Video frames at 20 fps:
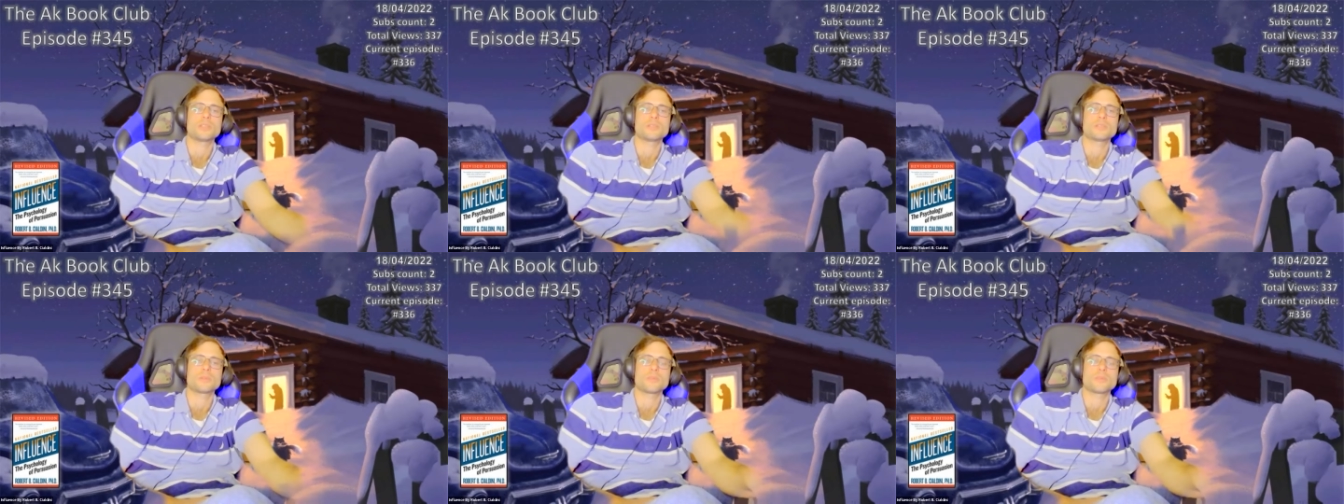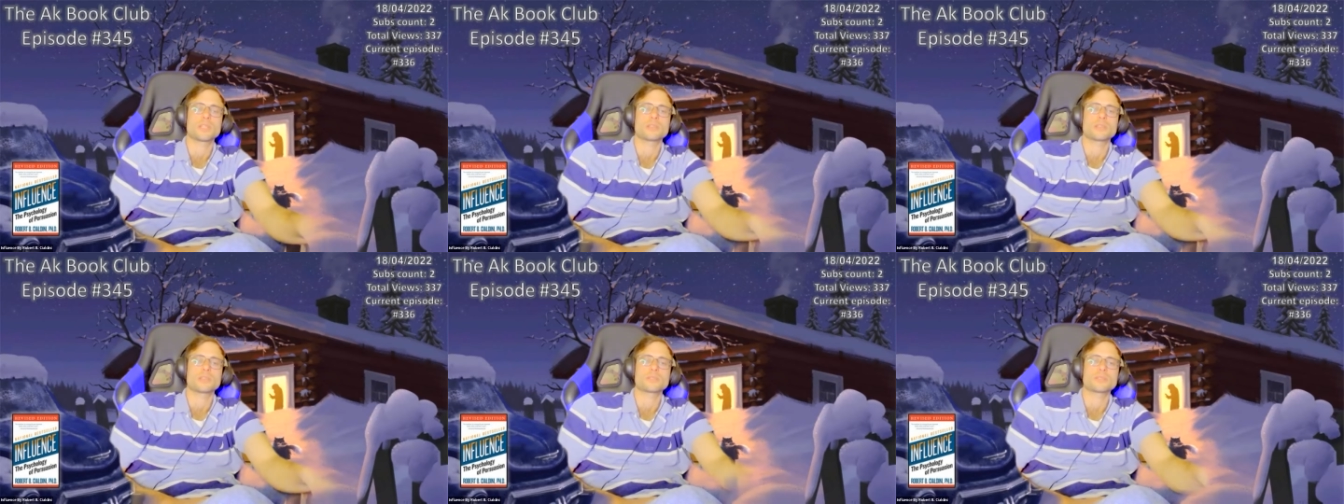
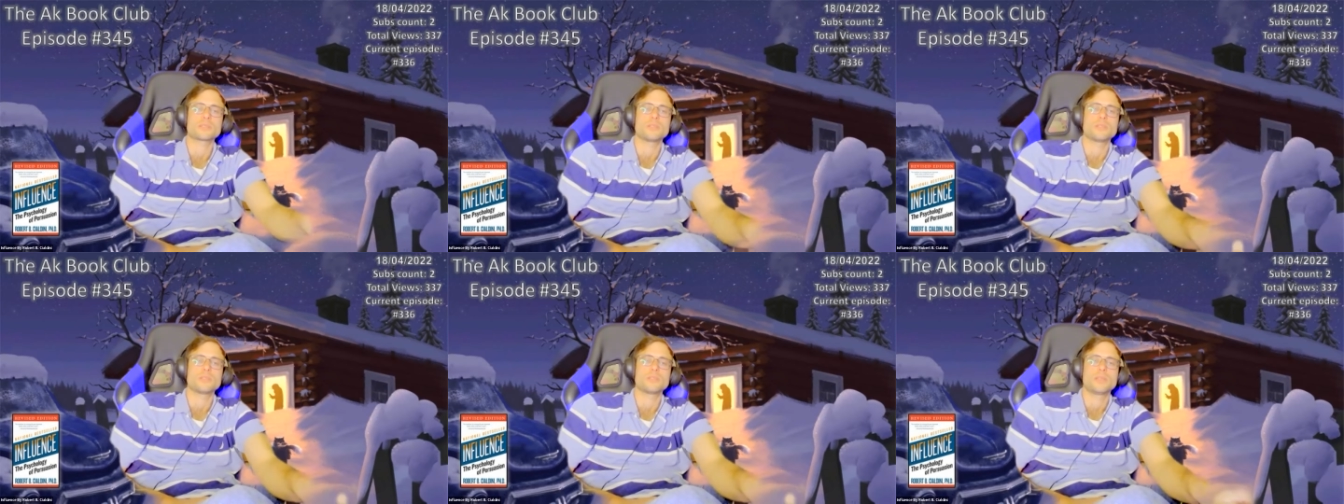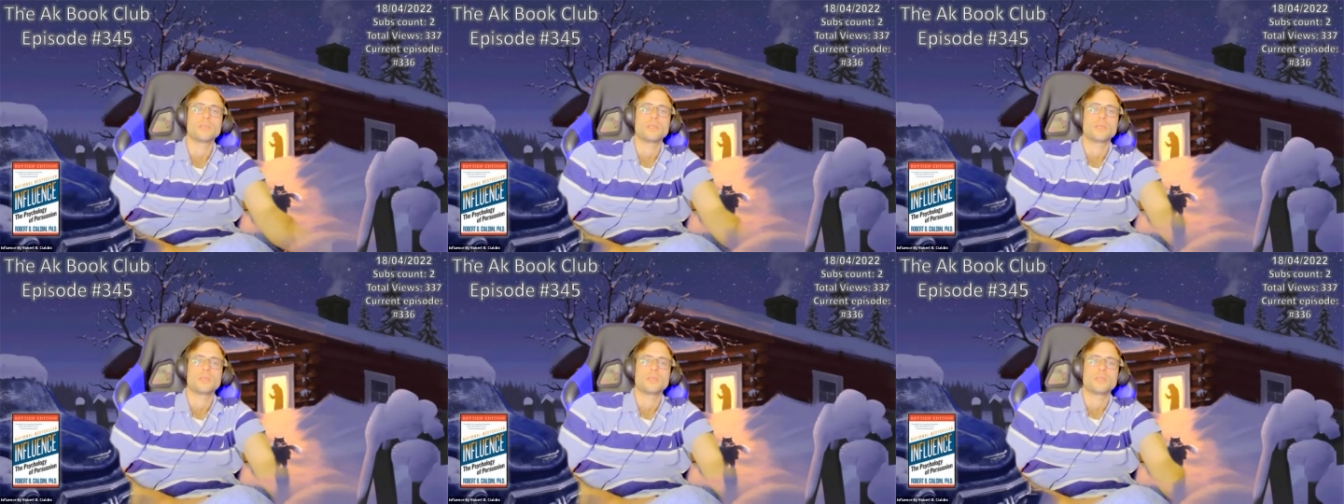metals,
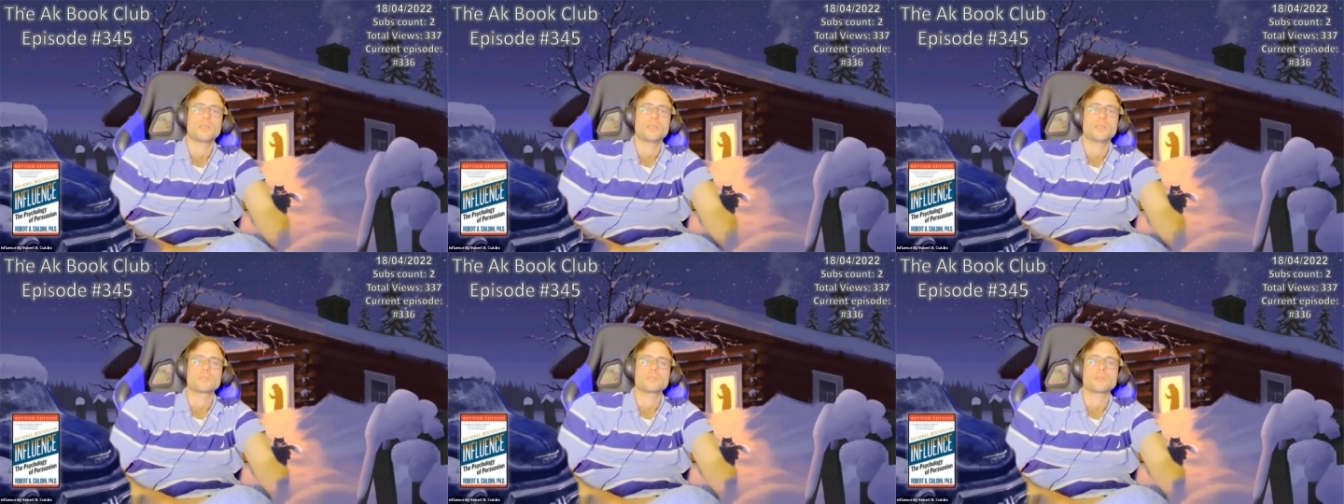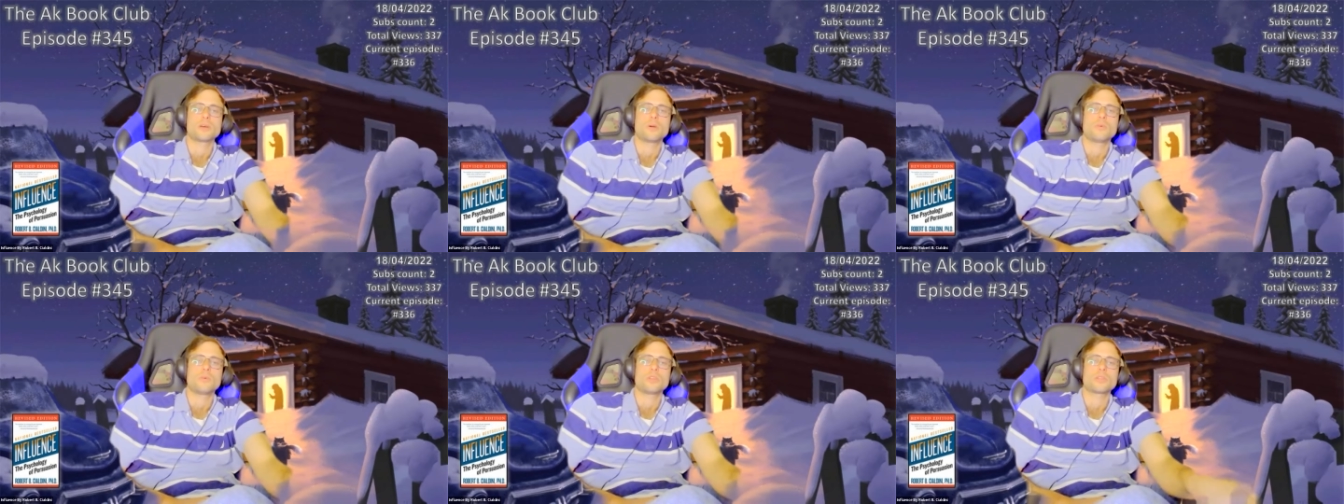
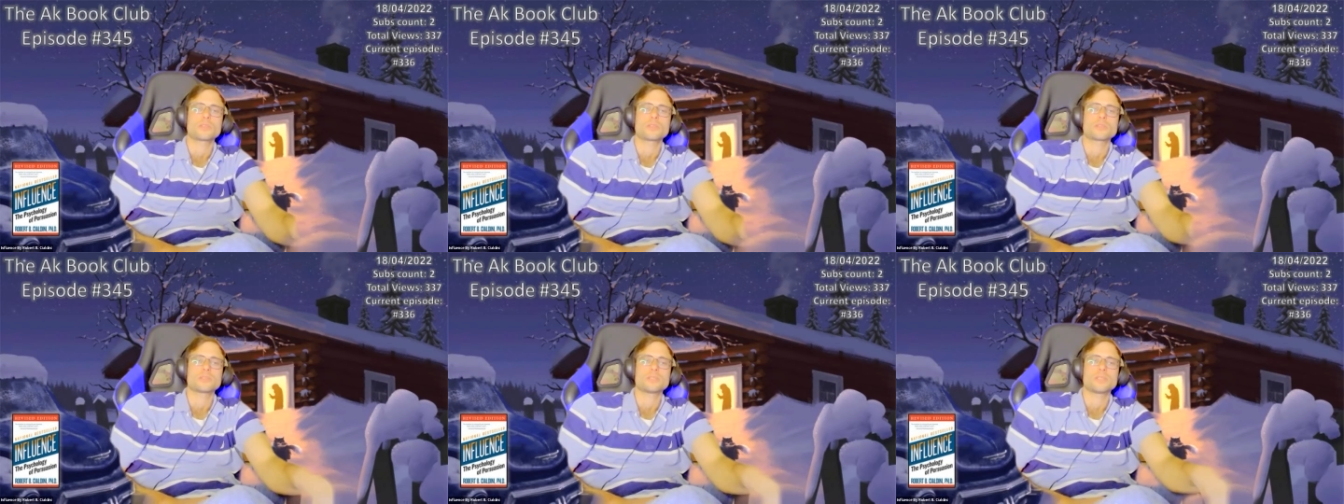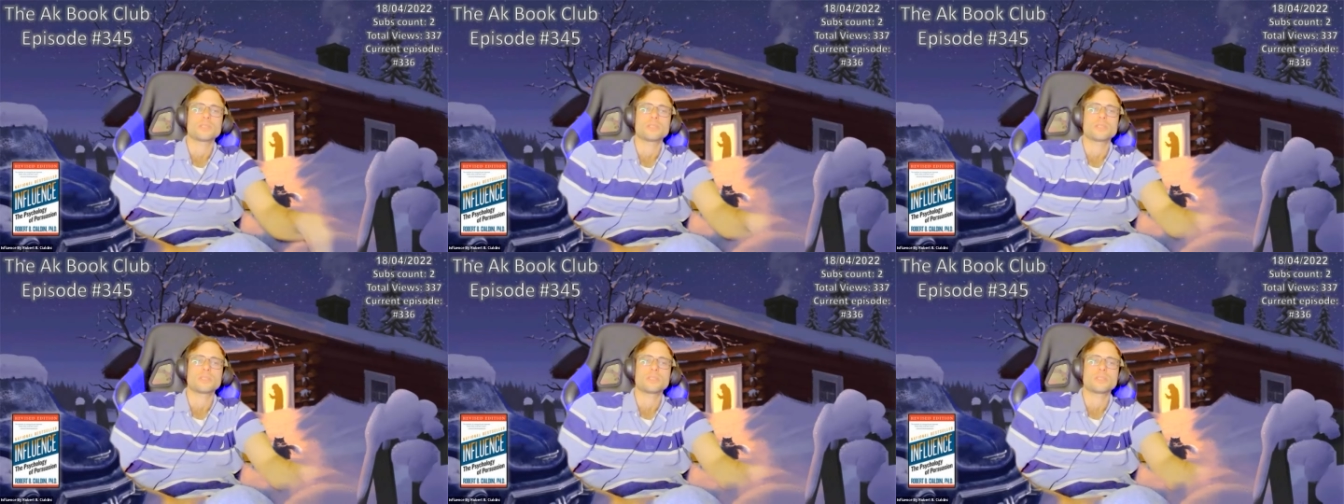the homeowners
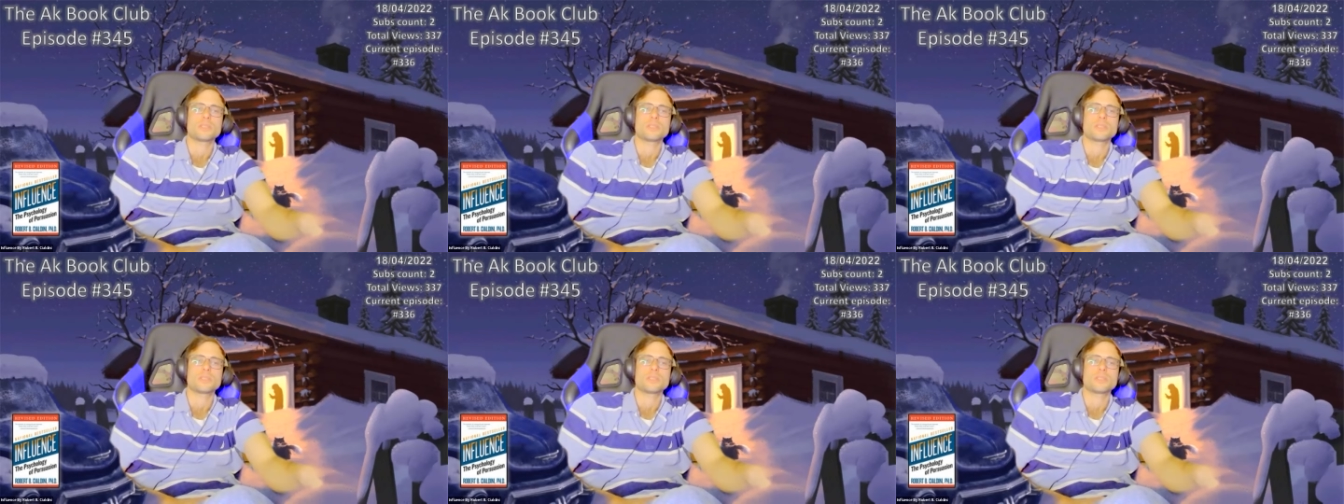in